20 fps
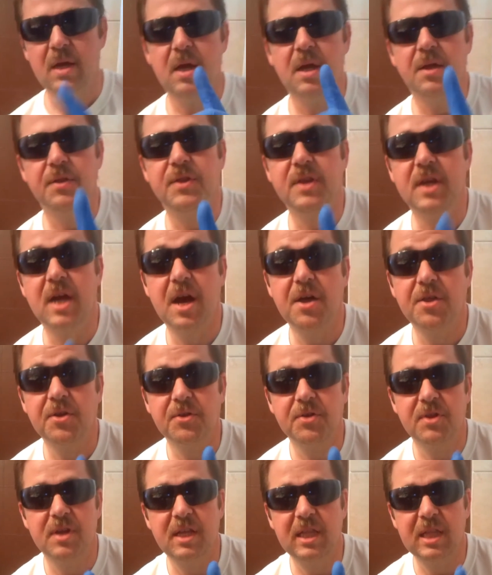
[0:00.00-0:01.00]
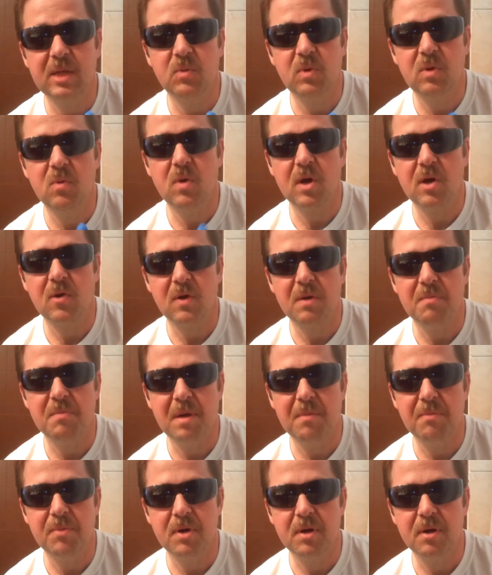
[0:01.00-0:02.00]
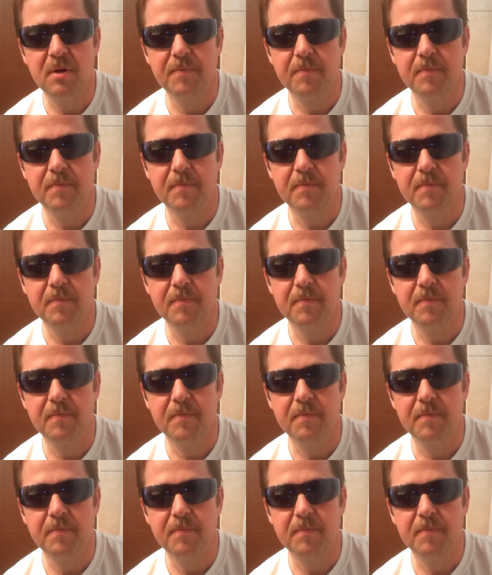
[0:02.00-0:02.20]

The other thing that we want to remember